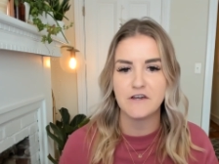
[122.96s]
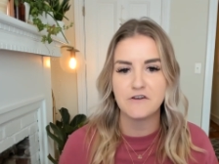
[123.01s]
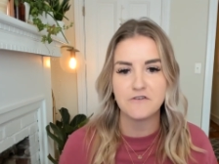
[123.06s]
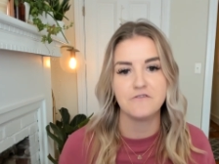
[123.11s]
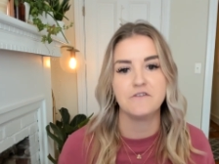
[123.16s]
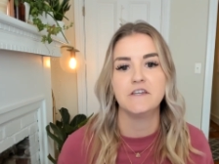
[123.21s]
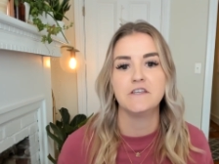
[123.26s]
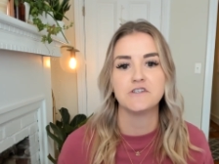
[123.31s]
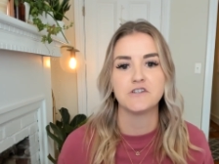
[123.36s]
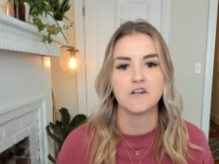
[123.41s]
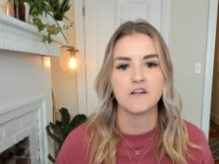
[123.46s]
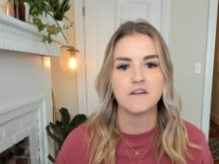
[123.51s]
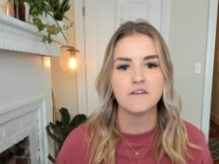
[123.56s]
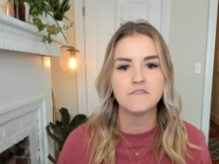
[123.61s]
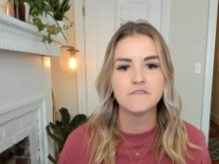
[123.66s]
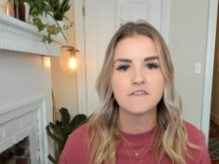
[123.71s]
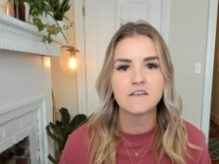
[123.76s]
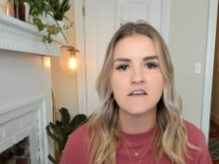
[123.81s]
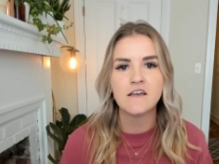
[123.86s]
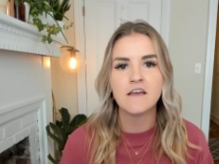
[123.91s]

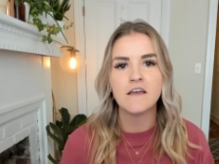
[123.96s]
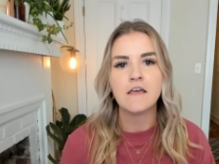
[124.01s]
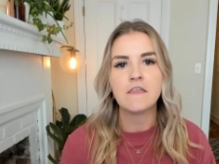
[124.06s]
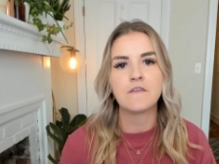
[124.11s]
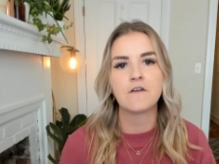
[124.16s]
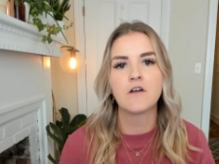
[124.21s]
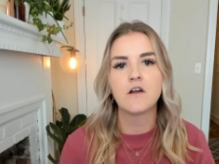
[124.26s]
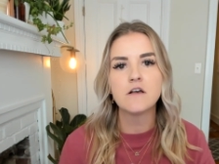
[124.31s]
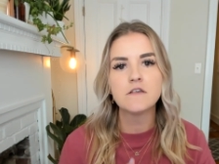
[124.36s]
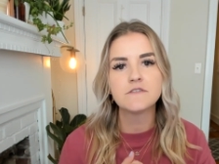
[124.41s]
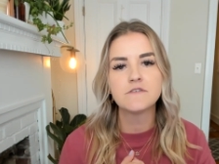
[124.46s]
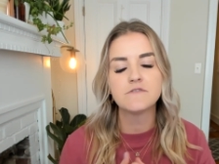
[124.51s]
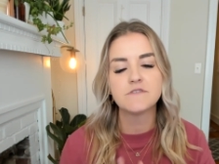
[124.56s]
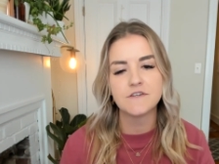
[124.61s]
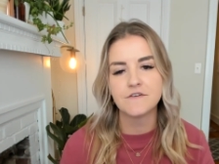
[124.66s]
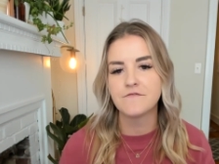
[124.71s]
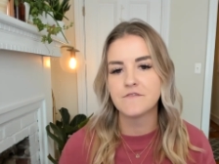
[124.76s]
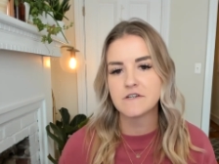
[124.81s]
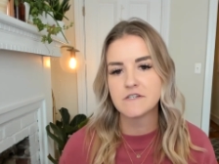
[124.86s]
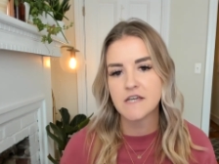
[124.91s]
creatures. There are also
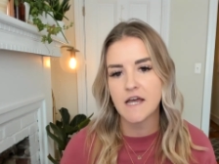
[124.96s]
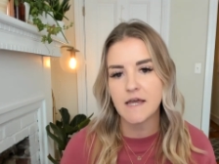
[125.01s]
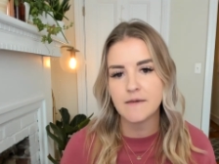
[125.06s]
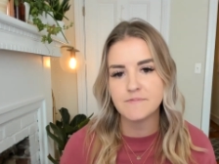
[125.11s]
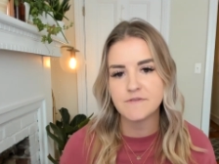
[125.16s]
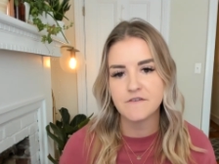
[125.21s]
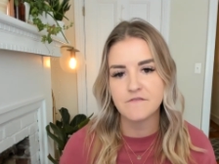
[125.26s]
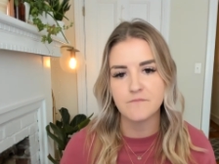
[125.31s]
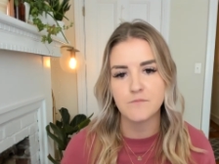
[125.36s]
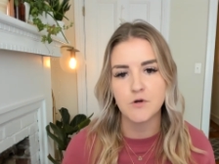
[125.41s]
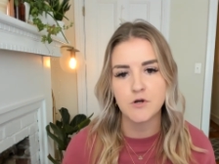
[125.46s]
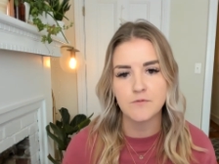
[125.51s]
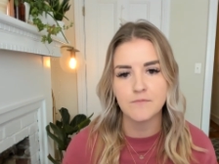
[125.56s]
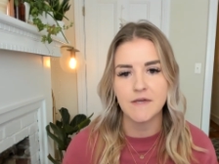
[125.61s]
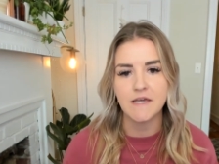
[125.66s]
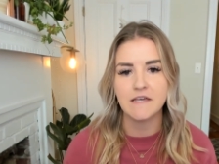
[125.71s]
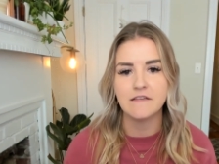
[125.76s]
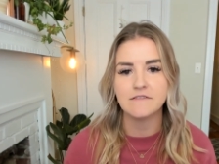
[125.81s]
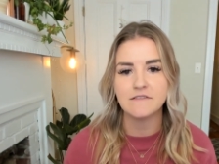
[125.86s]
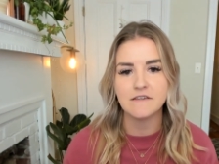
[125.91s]
different types of
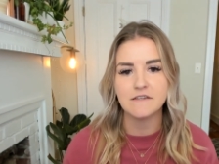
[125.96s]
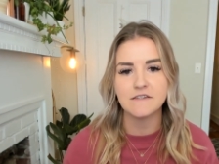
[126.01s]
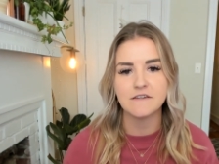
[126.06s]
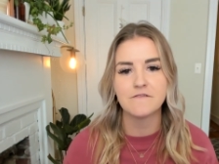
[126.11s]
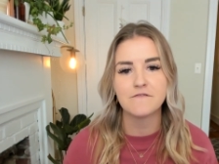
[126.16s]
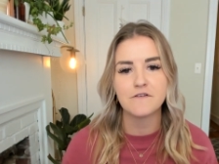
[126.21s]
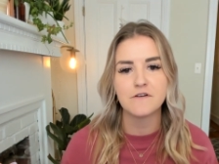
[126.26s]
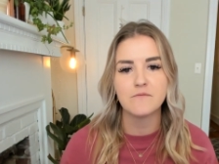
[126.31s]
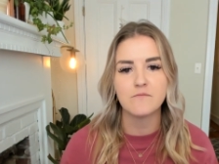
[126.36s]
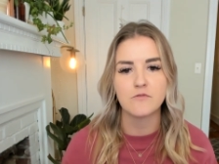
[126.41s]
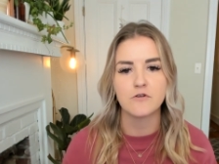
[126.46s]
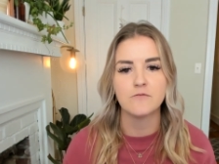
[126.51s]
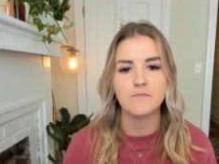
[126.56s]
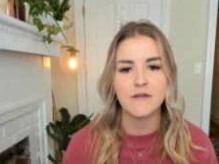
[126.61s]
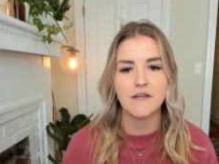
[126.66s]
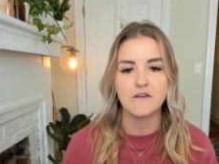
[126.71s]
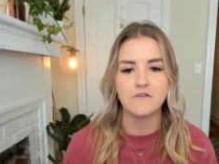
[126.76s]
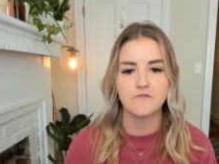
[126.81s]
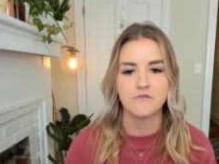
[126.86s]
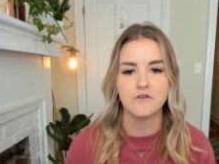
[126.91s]
mermaids and different
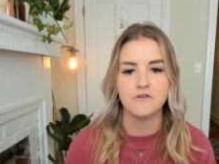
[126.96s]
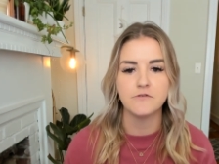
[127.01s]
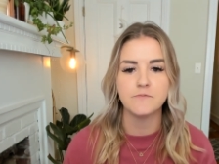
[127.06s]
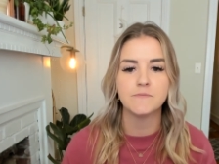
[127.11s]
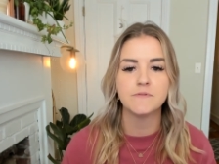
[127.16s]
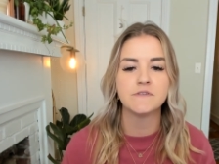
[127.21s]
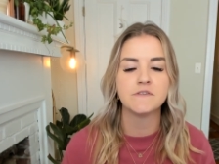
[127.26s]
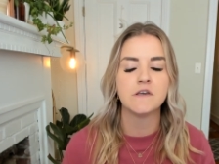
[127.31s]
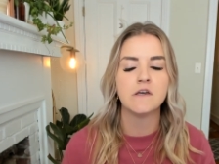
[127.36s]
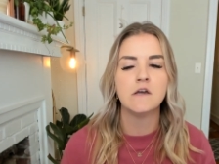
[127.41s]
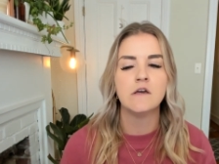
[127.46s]
mermaid groups.